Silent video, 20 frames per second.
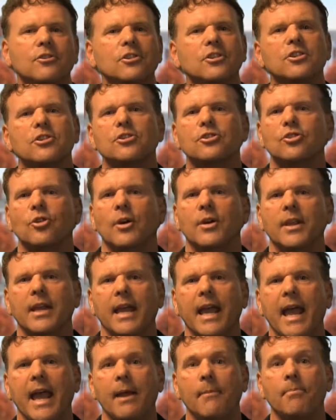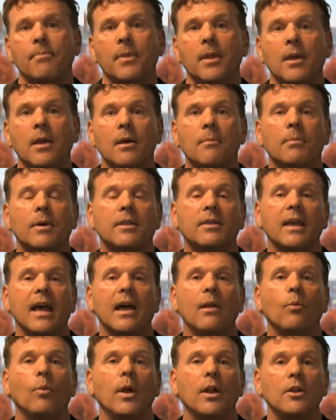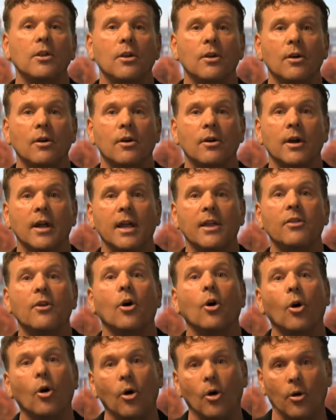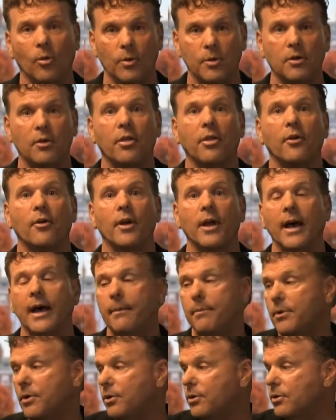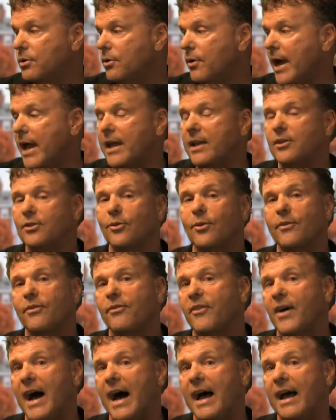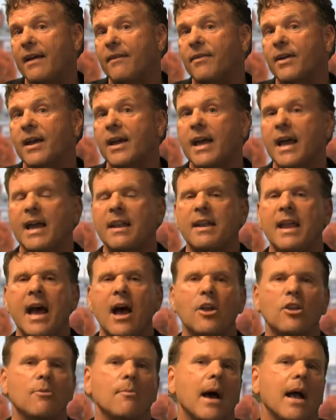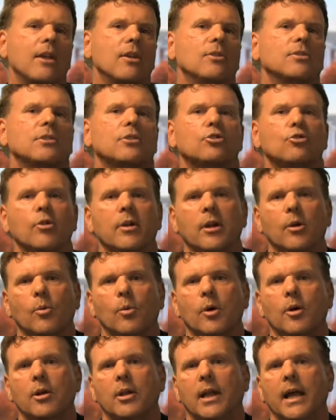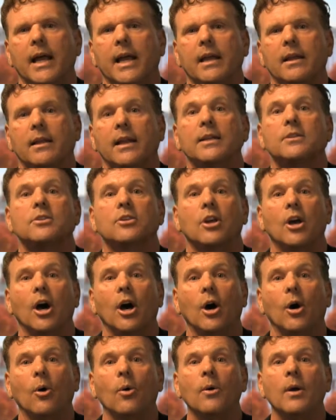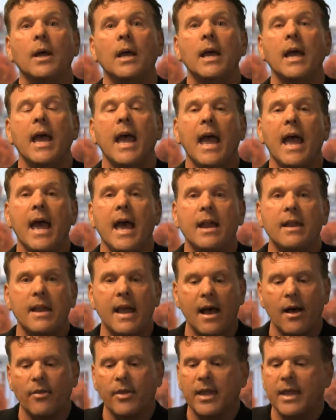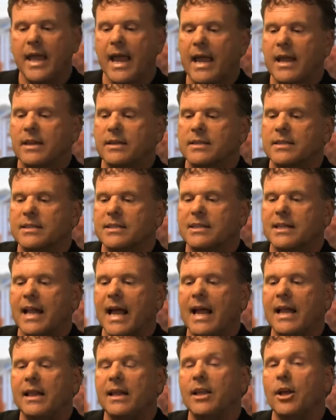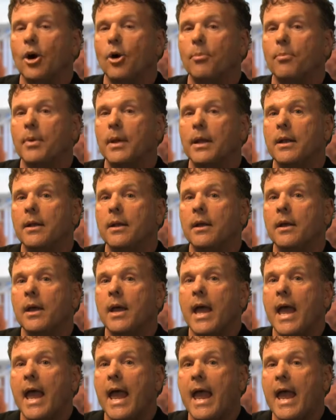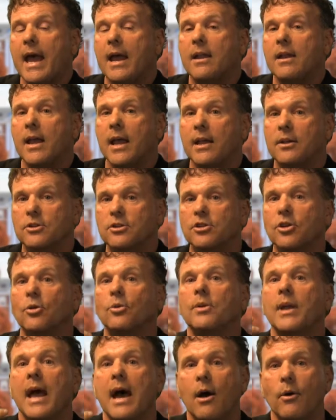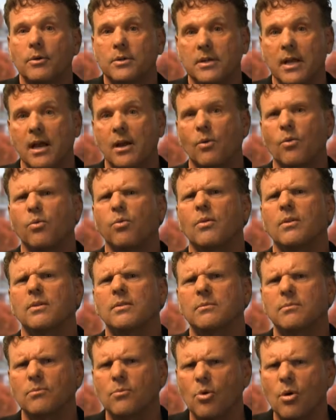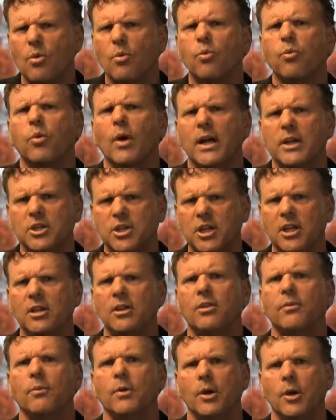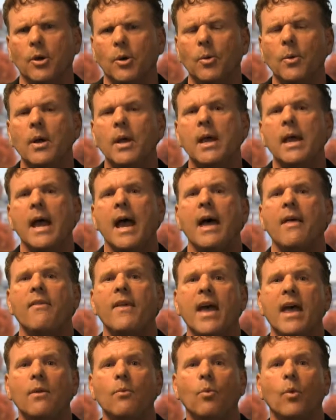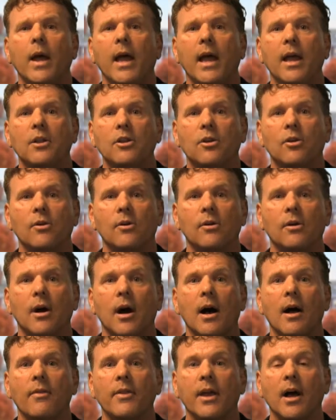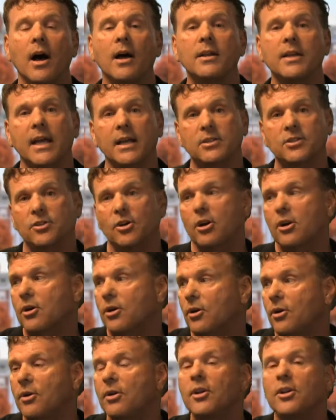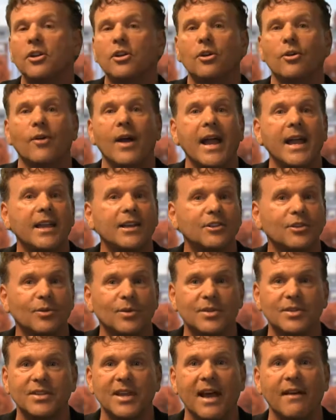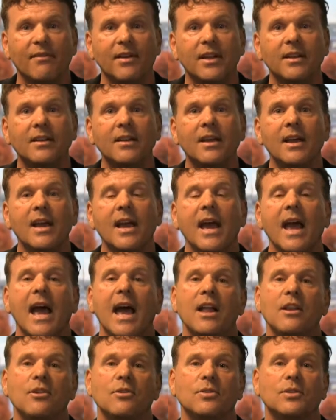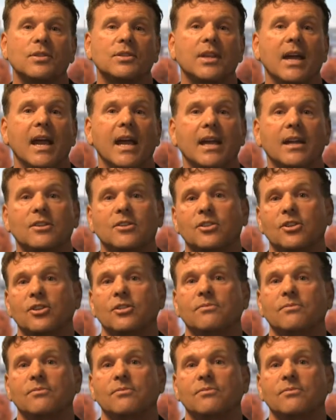you're just enjoying the game. But then when you're in the hole, when you're third up, you crank it to a 5, and now you might use a trigger word like, let's go. And now the gate is slightly open, and so now it's kind of more rushing through. And then when you're on the on-deck circle, you crank it to a 7 and you say